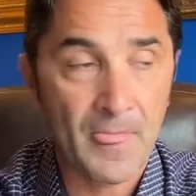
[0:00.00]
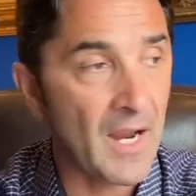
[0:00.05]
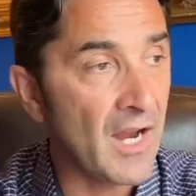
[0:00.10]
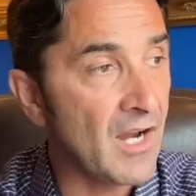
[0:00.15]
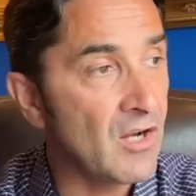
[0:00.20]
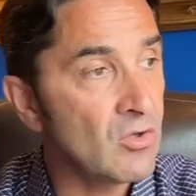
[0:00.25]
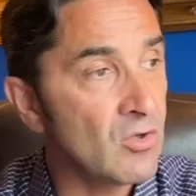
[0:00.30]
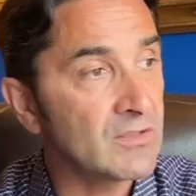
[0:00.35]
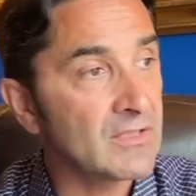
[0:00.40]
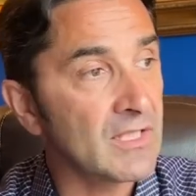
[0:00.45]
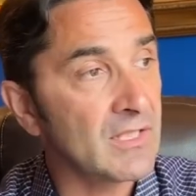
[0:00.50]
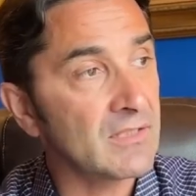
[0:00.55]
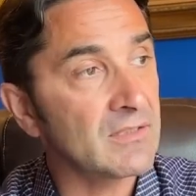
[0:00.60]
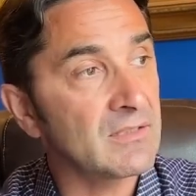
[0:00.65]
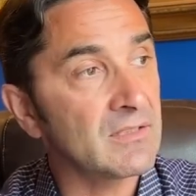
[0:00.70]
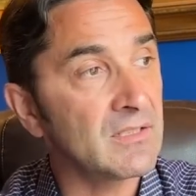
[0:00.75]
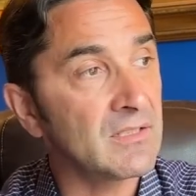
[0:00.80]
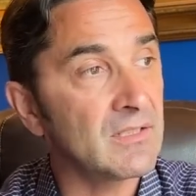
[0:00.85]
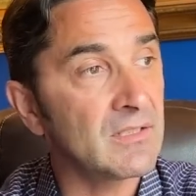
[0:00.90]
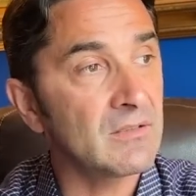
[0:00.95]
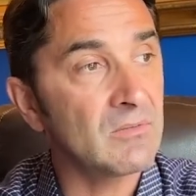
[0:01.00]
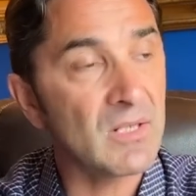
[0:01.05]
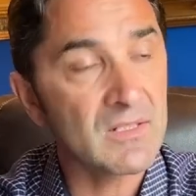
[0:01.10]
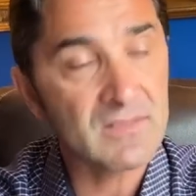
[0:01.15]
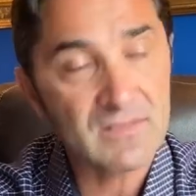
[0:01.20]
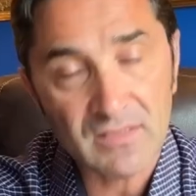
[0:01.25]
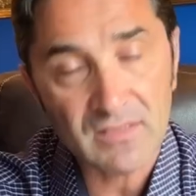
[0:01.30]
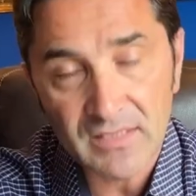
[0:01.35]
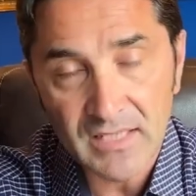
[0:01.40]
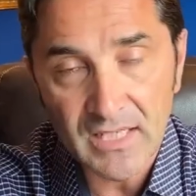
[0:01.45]
I looked at, uh,
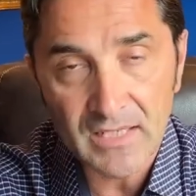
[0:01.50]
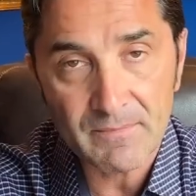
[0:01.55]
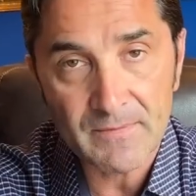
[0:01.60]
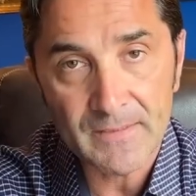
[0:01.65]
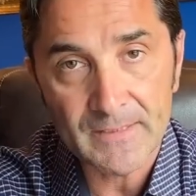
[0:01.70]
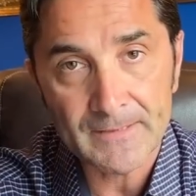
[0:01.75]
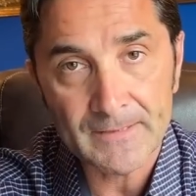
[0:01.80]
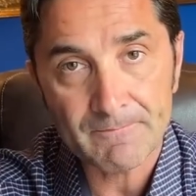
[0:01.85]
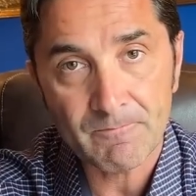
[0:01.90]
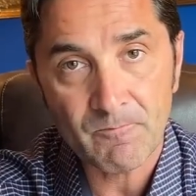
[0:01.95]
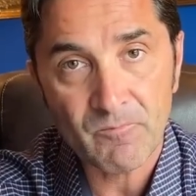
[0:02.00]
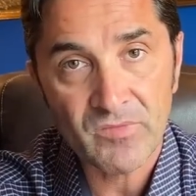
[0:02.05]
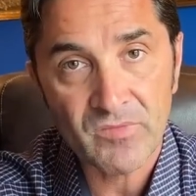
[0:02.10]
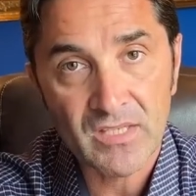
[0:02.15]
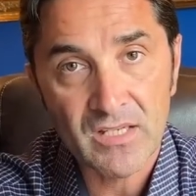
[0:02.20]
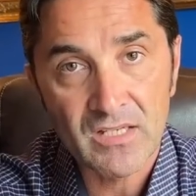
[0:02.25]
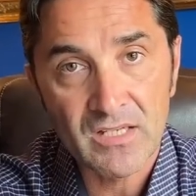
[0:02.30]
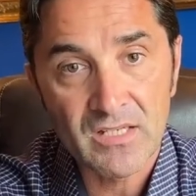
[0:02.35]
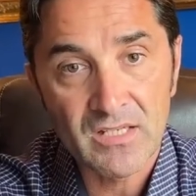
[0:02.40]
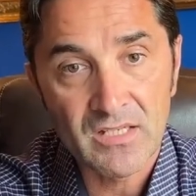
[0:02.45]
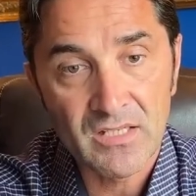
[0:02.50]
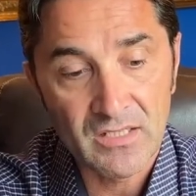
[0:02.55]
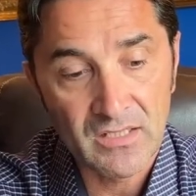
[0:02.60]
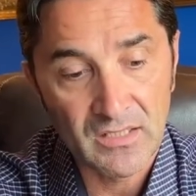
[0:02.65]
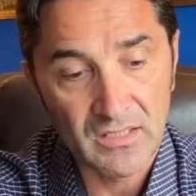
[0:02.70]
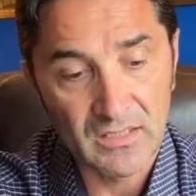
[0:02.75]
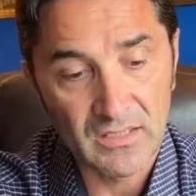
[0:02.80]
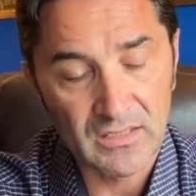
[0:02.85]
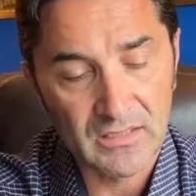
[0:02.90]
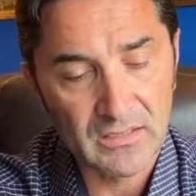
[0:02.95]
what's her name, uh,
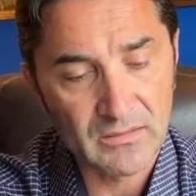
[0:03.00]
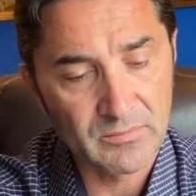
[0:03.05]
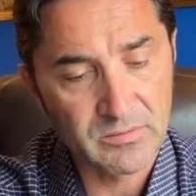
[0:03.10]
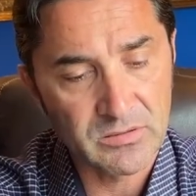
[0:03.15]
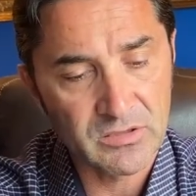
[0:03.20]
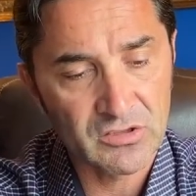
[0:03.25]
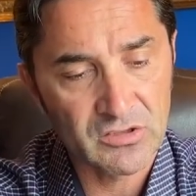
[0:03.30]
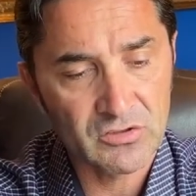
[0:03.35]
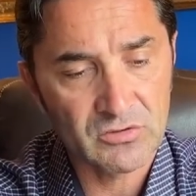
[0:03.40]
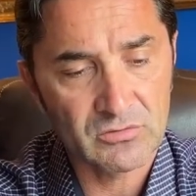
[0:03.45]
uh,